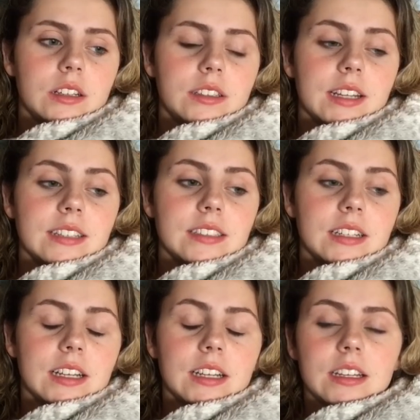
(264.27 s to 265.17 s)

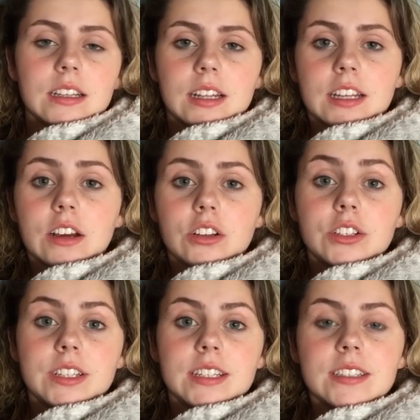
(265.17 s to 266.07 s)
Destiny, like y'all
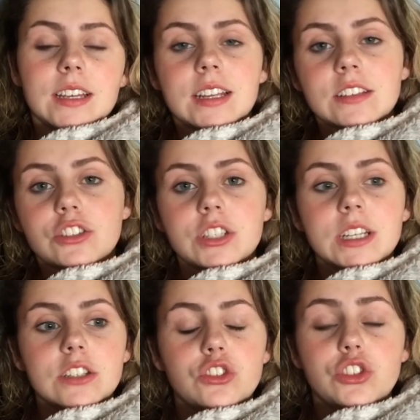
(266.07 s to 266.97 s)
know Destiny,
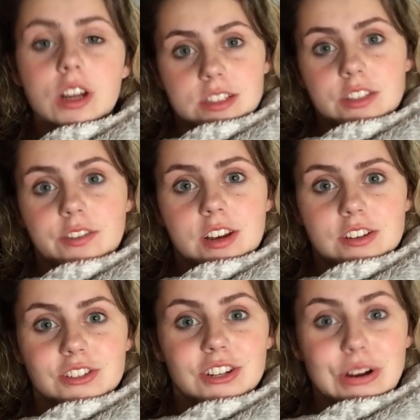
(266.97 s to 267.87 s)
she just
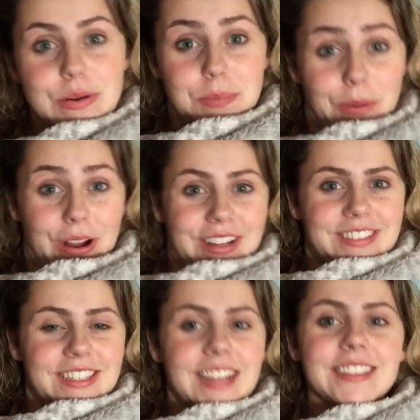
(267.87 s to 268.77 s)
finished her
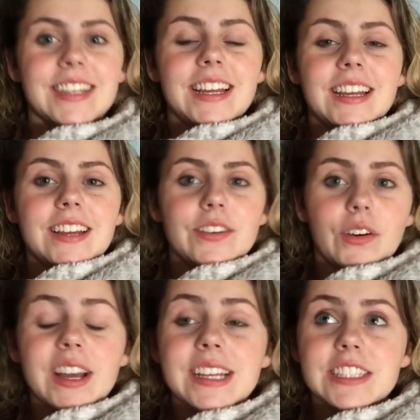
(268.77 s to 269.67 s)
project. Well,
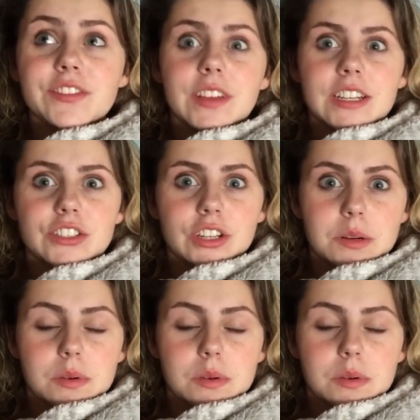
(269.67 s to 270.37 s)
is finishing her